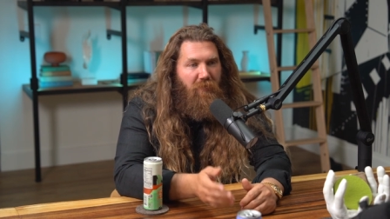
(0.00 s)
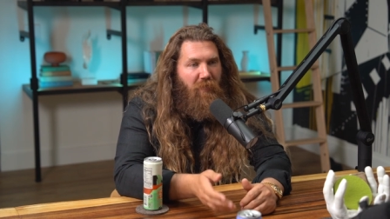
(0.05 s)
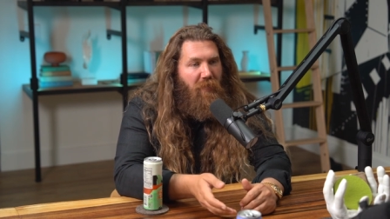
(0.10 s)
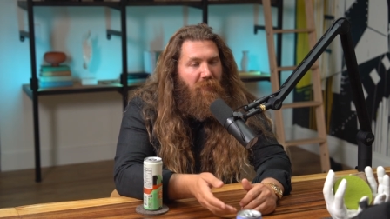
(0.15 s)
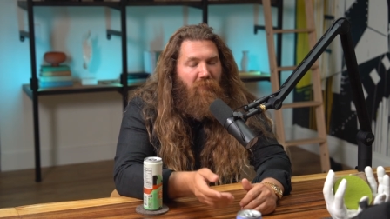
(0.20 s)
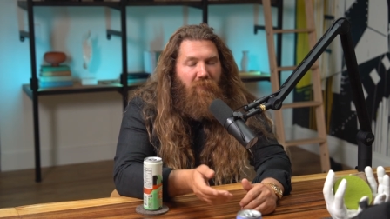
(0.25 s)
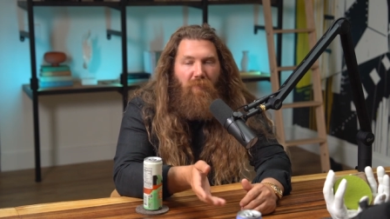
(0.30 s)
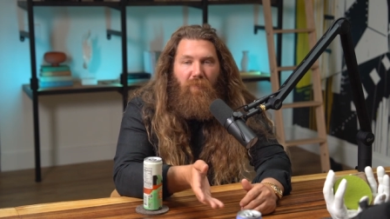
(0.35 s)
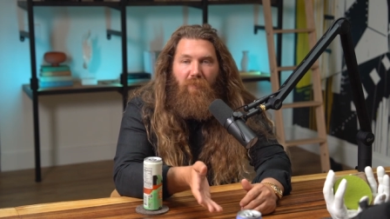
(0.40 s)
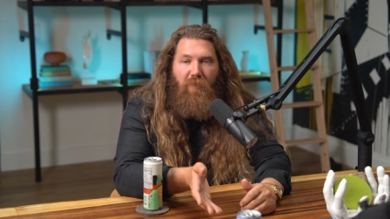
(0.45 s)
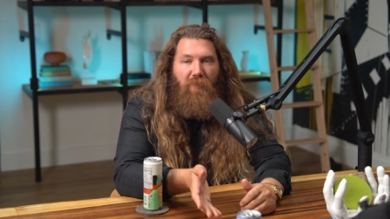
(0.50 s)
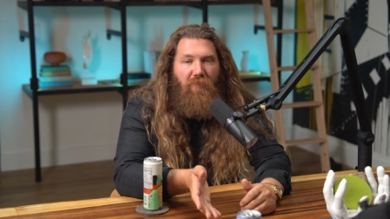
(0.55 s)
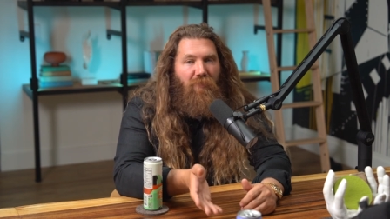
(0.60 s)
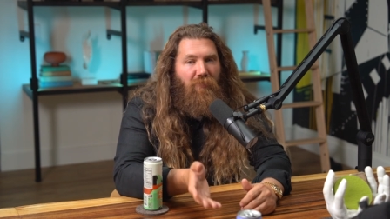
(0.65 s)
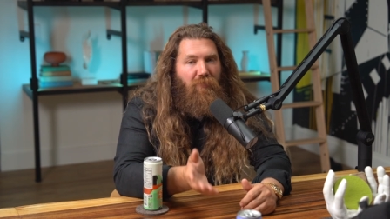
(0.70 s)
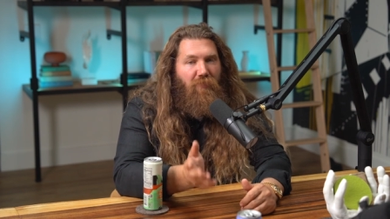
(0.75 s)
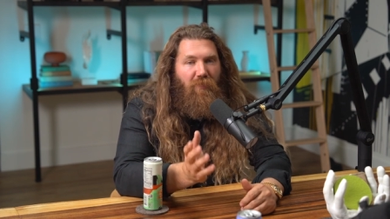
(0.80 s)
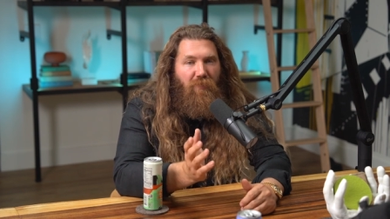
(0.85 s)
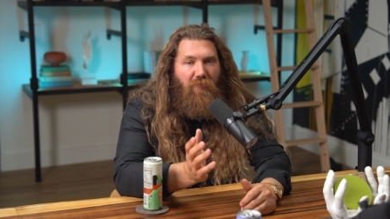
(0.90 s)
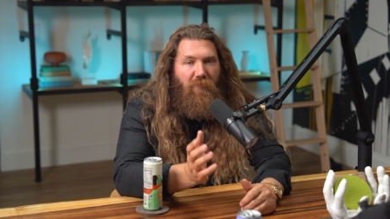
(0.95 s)
Like someone
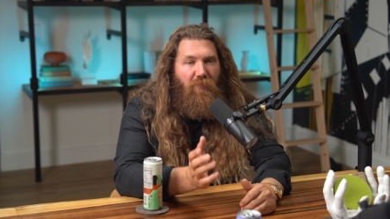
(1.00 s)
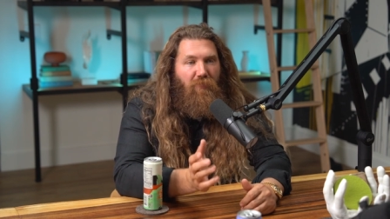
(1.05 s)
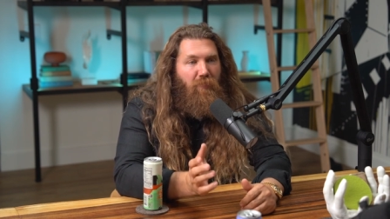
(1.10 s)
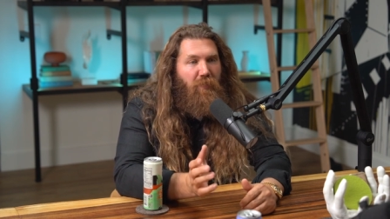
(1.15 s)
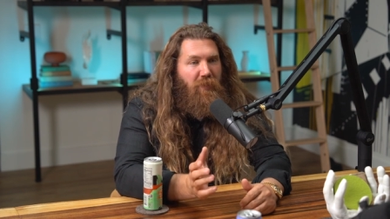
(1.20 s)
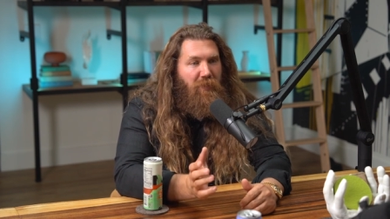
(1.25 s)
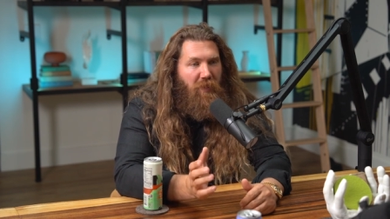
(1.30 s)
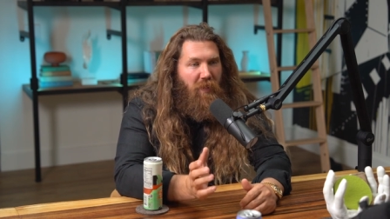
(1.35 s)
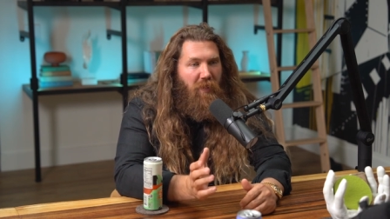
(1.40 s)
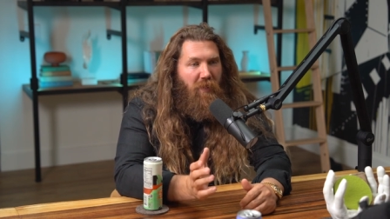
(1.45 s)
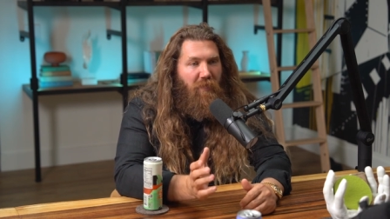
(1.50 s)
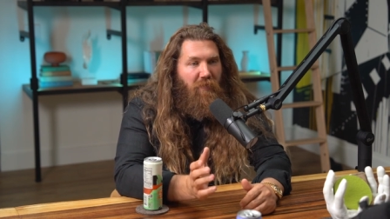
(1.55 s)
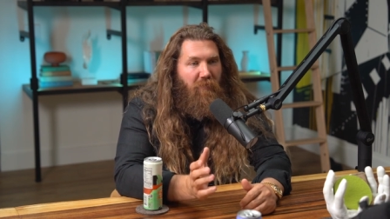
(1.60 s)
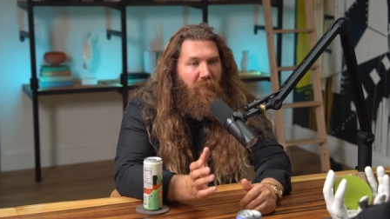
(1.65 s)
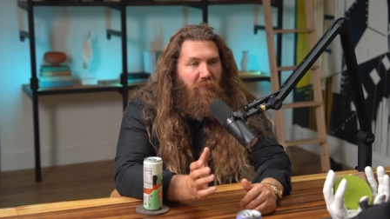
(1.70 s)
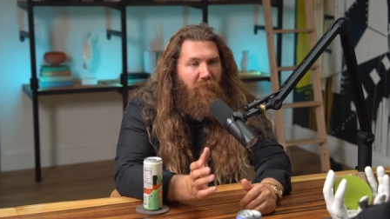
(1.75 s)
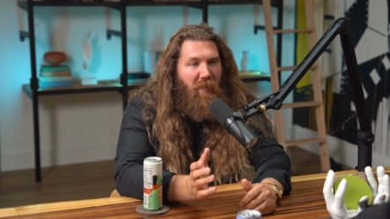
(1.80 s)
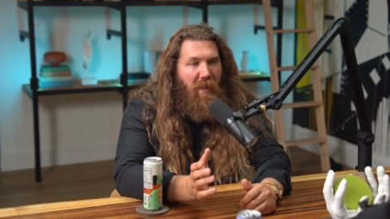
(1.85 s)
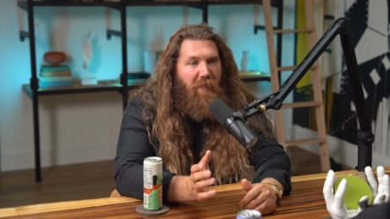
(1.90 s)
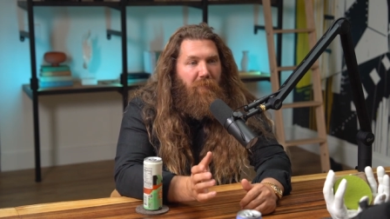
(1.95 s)
just turned the switch on,
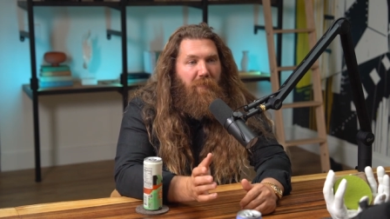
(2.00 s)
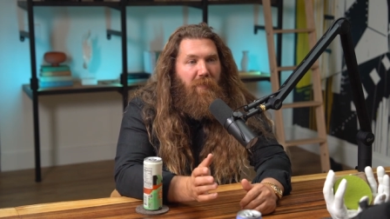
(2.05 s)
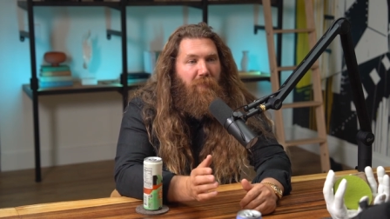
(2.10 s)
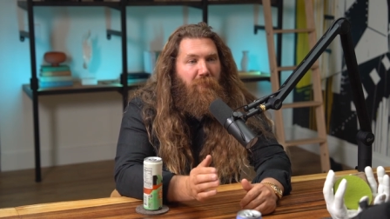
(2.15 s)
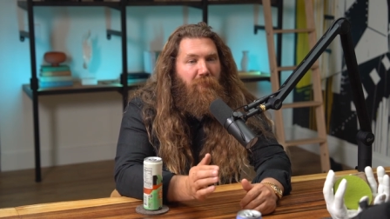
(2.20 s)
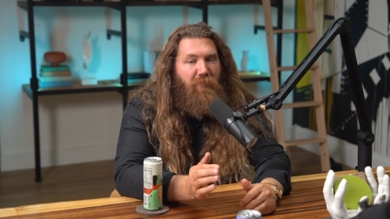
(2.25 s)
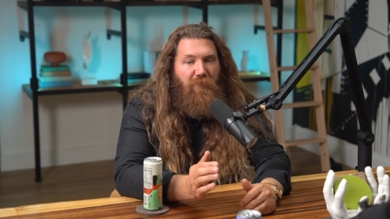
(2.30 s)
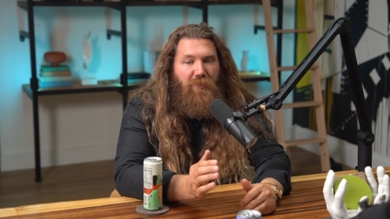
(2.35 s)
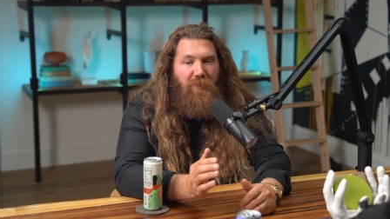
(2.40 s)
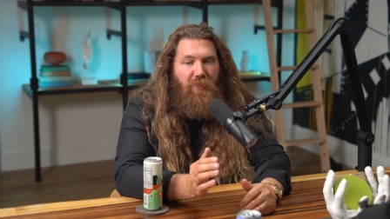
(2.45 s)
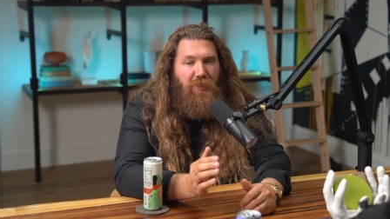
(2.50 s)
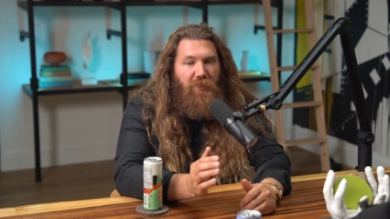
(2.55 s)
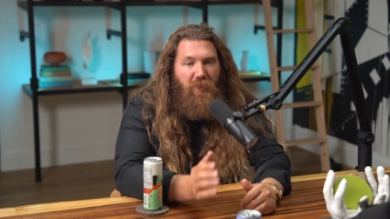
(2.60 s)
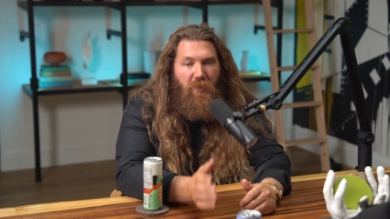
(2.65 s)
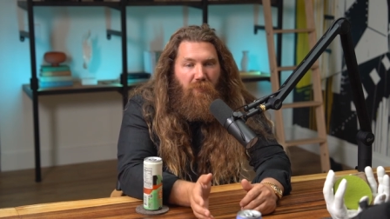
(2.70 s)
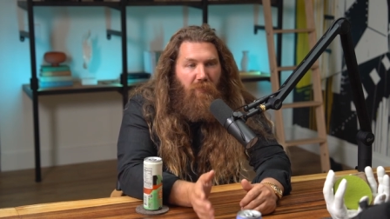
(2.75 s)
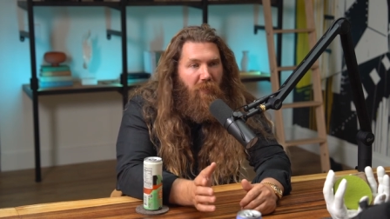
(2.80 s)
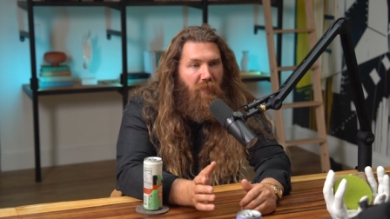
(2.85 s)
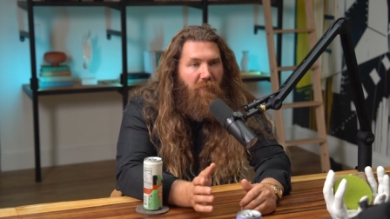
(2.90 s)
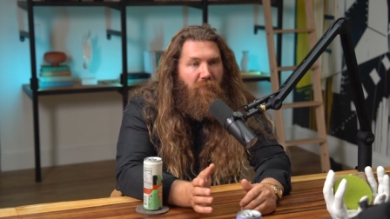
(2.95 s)
and people just
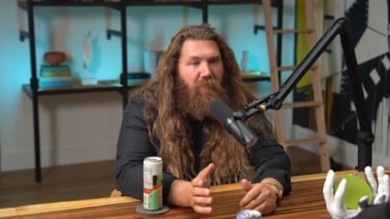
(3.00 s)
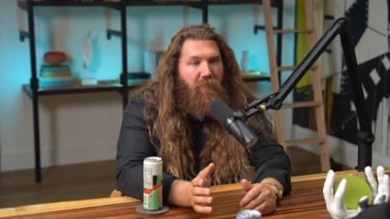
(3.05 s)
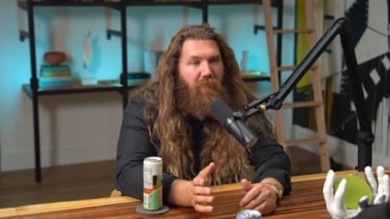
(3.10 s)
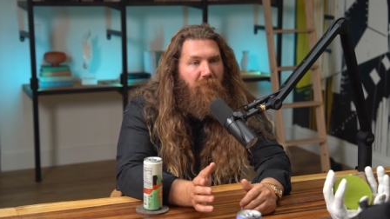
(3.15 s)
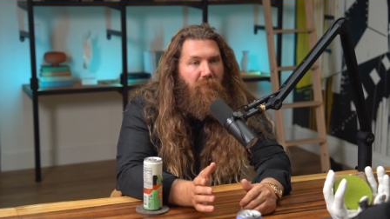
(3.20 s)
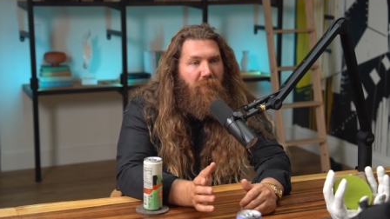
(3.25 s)
showed up.